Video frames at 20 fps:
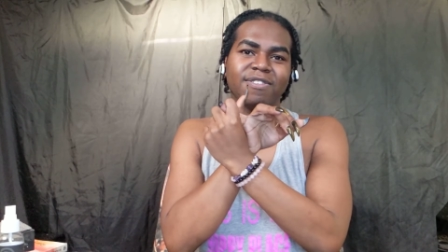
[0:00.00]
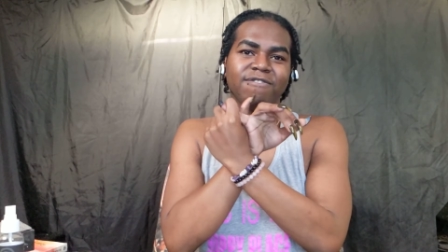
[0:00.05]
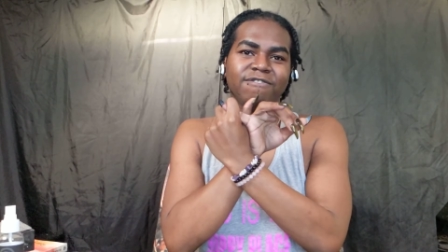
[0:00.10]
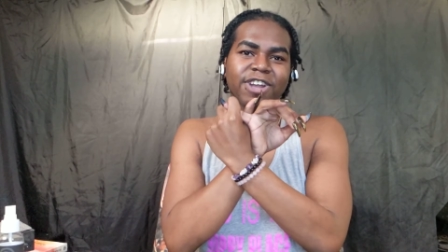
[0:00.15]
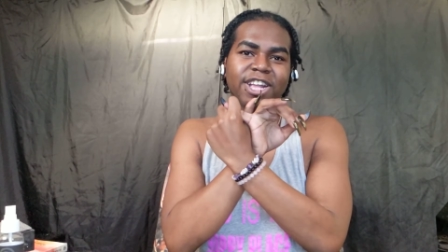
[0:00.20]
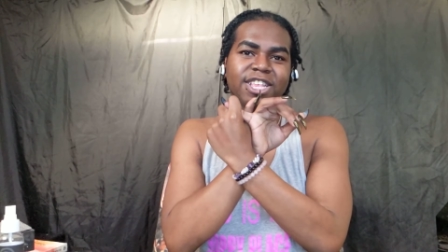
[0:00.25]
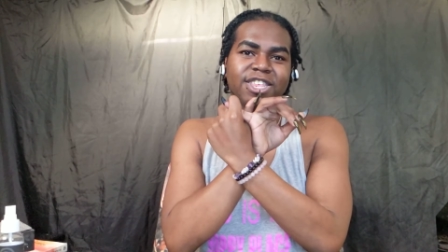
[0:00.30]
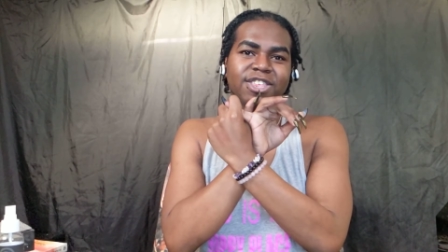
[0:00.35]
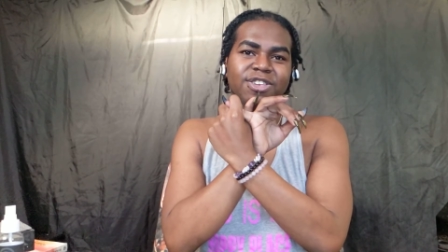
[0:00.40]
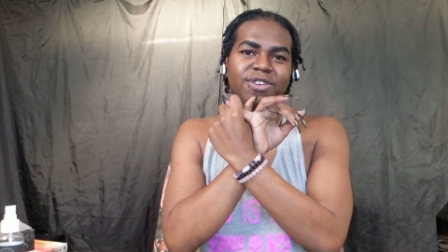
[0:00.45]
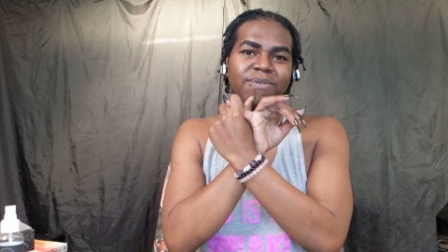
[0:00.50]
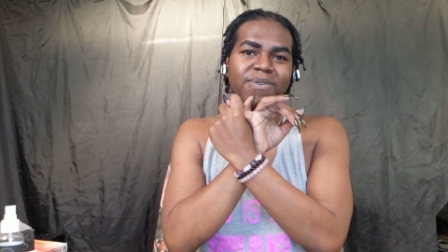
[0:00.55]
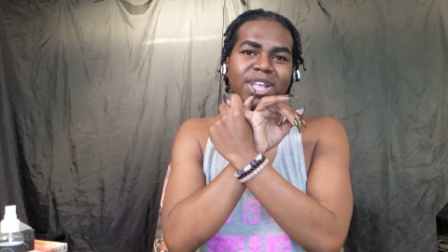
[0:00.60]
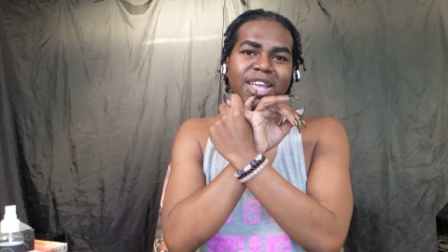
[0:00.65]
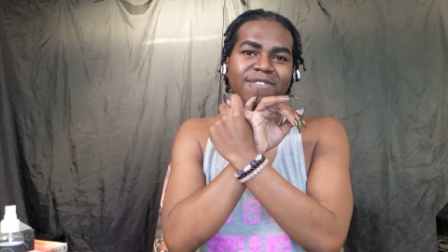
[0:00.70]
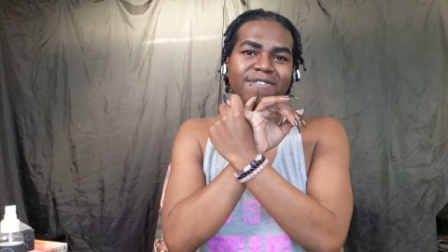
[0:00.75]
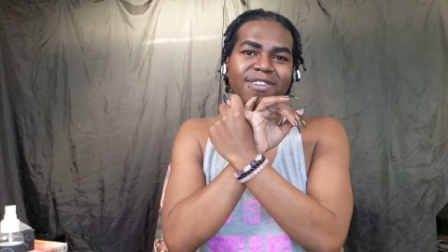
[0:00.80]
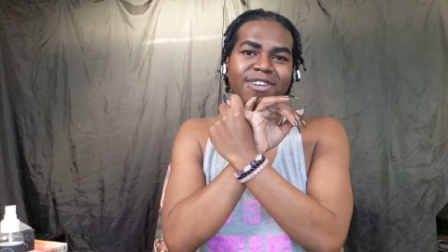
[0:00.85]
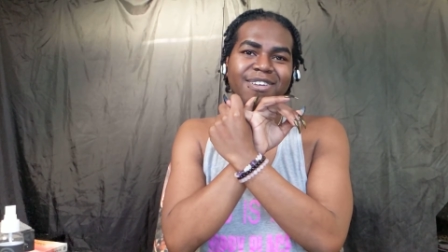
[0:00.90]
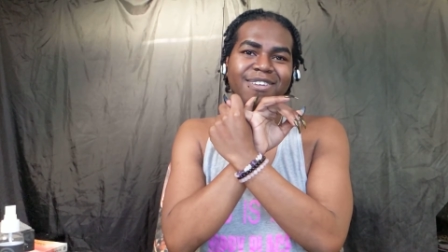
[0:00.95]
friends or
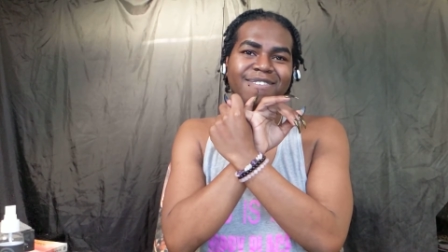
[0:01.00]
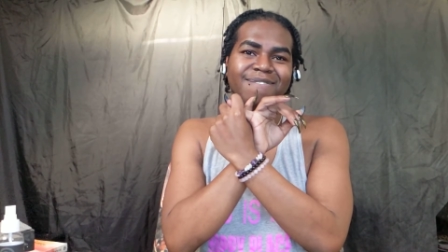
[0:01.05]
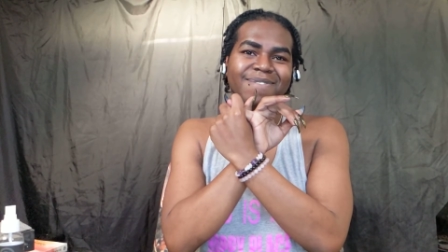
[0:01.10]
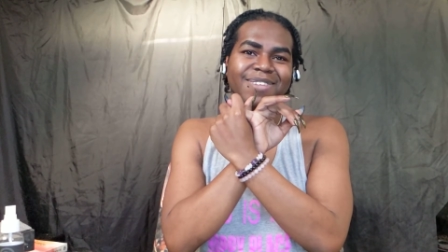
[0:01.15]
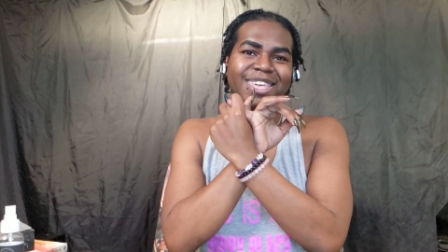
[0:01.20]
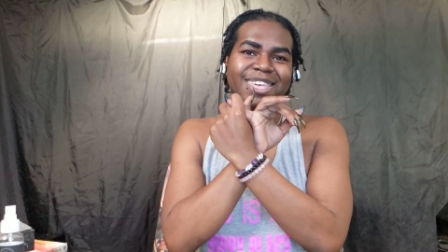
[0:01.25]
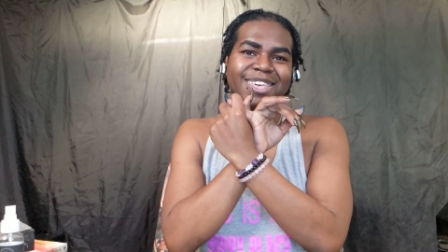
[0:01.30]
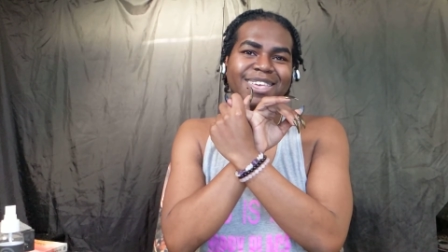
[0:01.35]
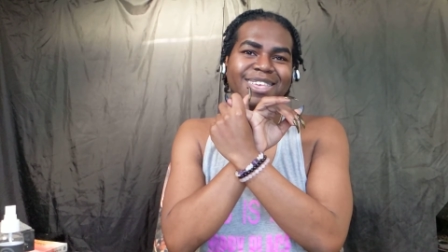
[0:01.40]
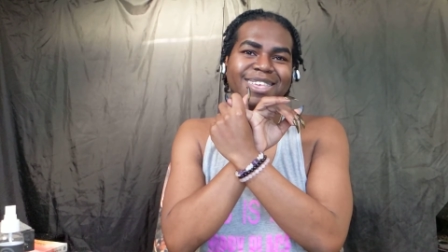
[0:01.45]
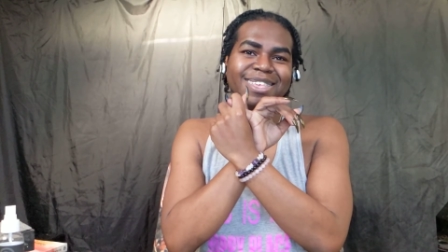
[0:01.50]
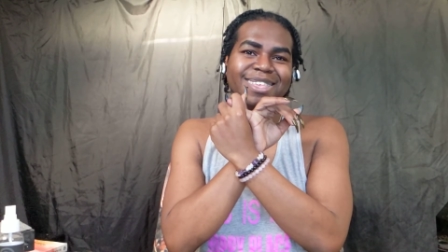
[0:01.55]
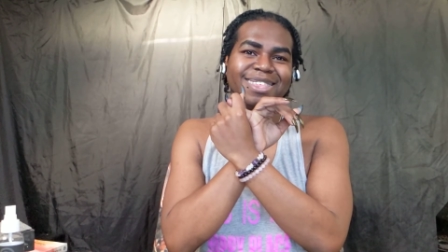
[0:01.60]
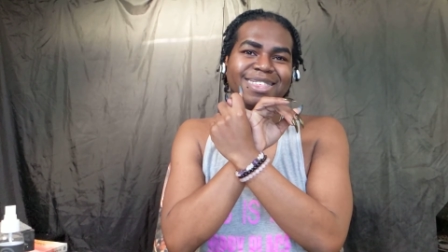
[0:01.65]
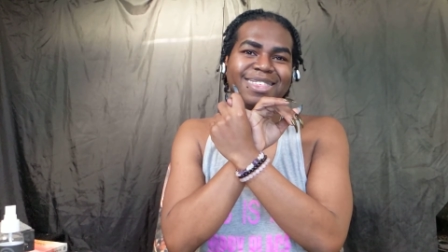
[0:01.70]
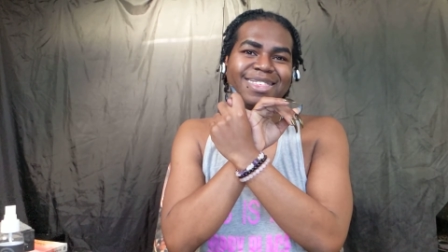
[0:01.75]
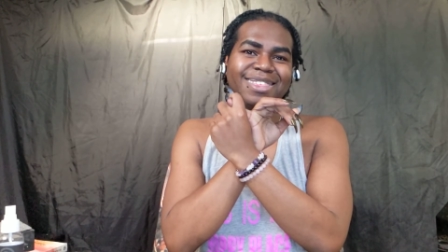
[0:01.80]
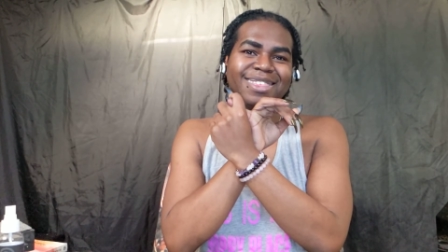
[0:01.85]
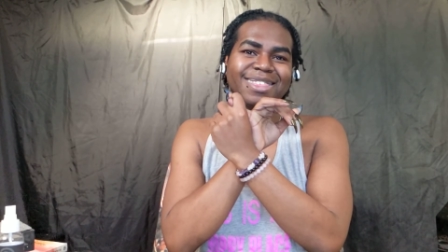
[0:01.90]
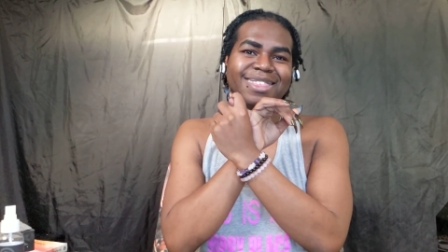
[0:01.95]
whatever
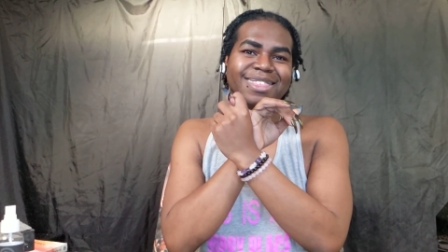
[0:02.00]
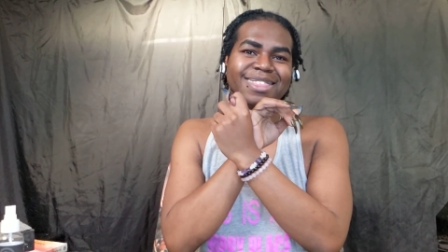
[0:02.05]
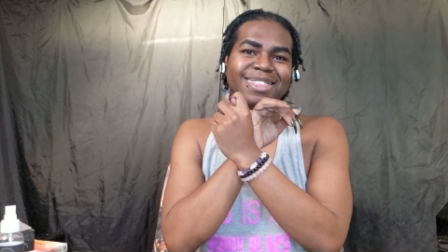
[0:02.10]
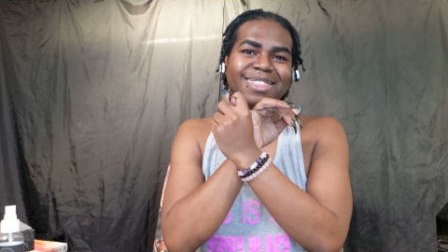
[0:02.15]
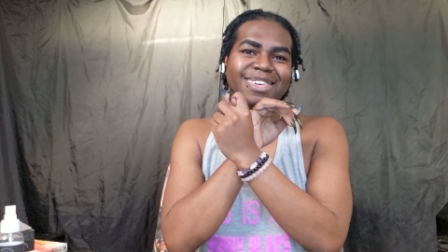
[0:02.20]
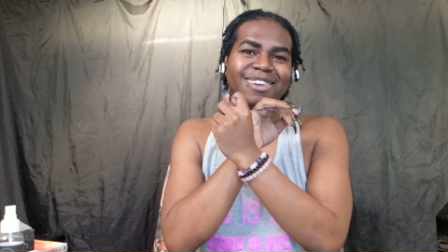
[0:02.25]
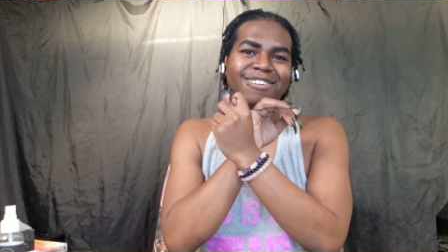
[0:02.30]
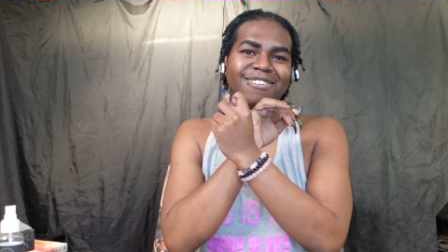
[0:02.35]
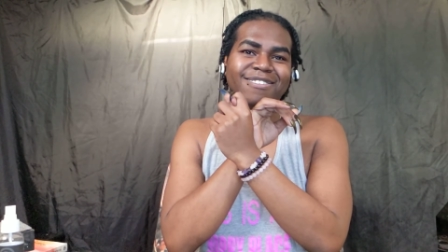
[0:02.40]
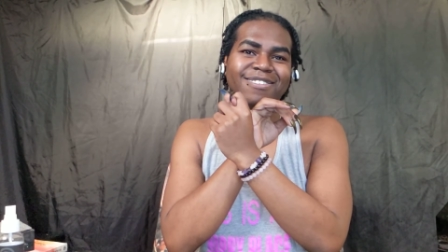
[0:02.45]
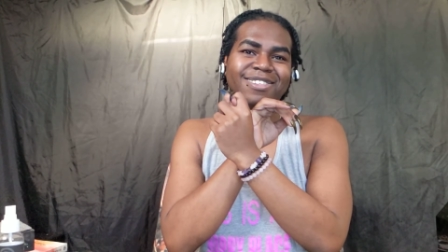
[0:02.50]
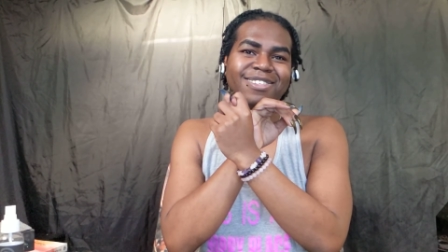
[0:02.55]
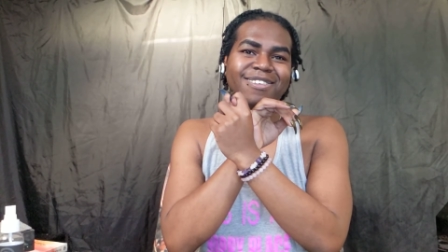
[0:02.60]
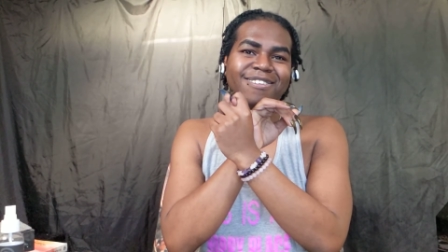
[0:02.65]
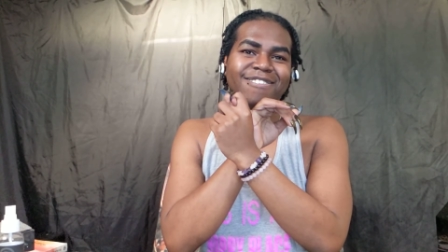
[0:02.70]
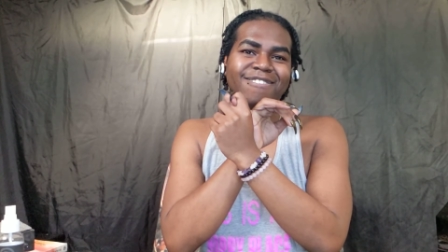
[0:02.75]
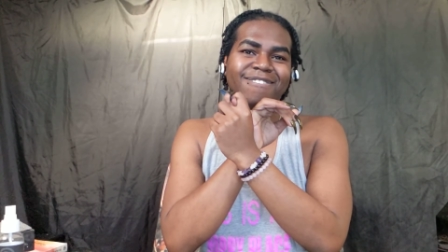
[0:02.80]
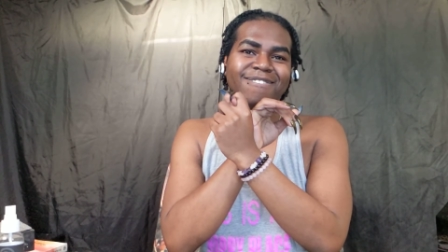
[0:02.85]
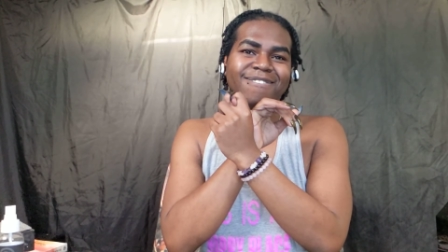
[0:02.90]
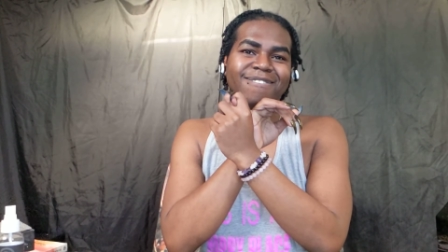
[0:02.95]
because they're
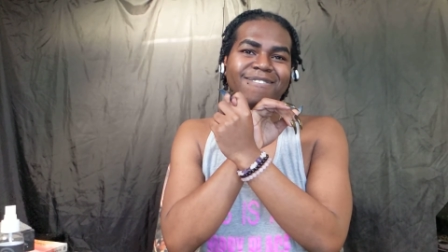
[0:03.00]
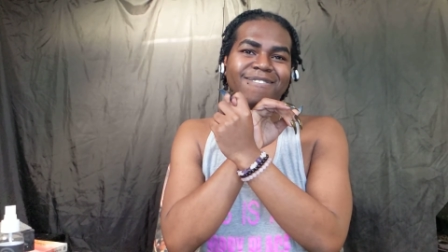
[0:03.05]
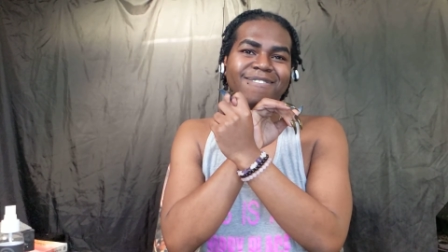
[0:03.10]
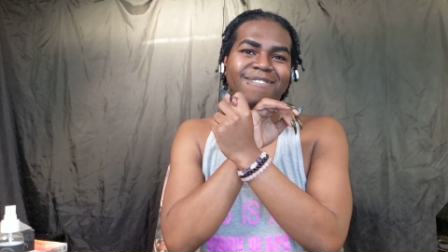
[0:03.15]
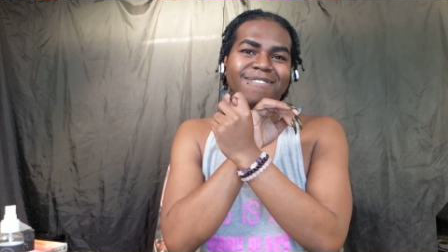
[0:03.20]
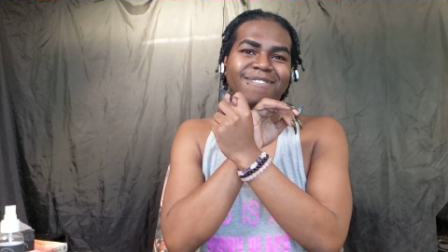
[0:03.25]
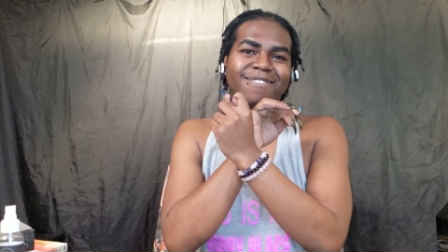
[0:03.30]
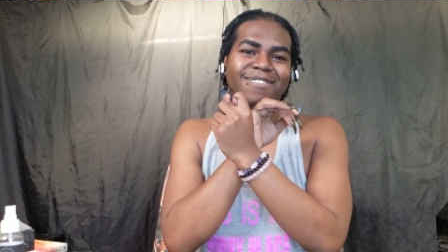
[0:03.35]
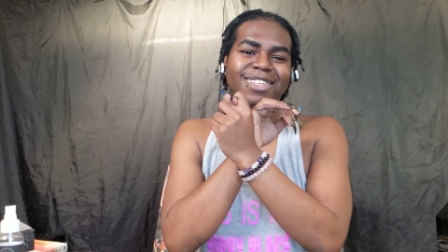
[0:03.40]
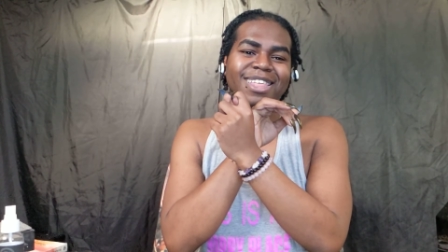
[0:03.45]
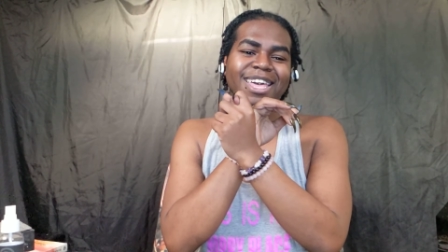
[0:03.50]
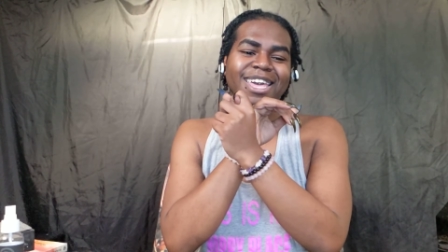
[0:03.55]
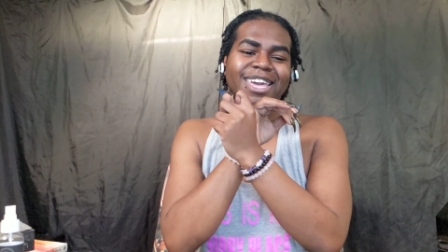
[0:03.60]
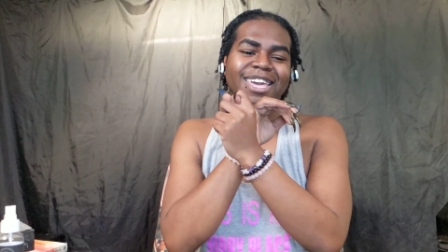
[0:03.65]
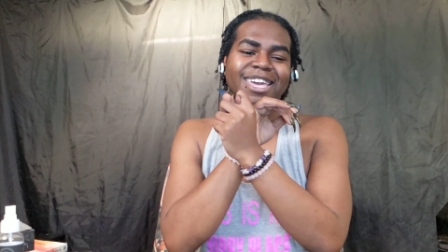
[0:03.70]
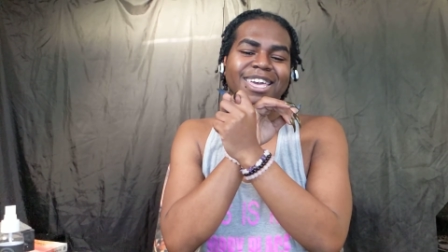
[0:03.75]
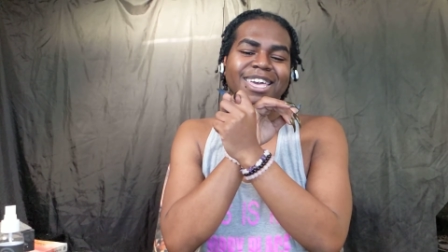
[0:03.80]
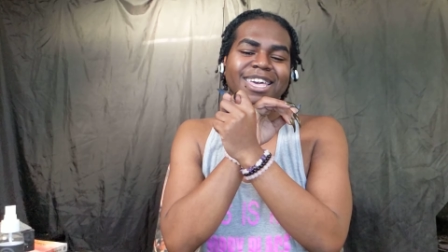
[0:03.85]
so like